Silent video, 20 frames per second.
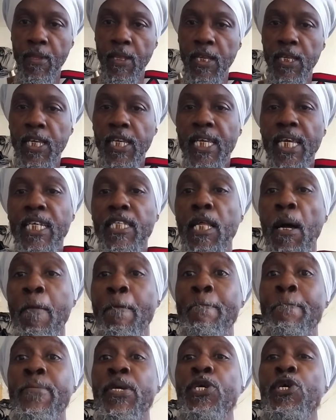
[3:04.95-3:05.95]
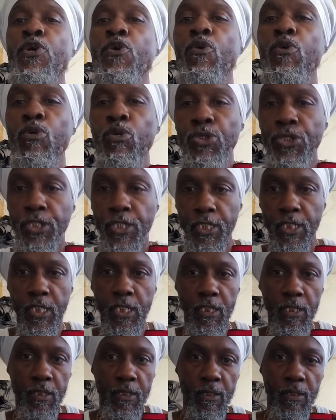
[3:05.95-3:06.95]
You get abused.
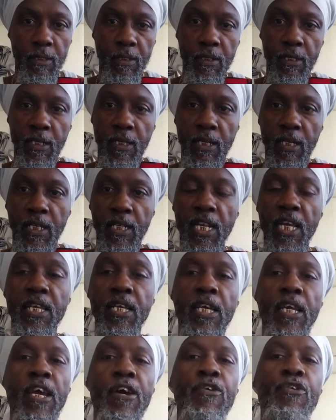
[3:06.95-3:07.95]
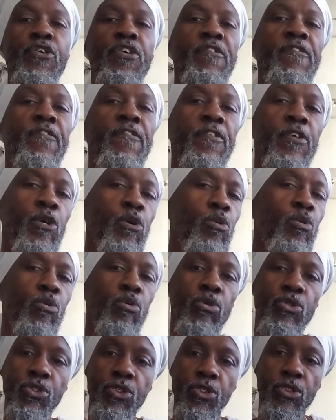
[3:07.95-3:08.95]
Then you get
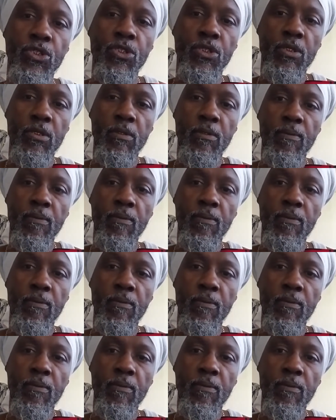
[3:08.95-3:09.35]
refused.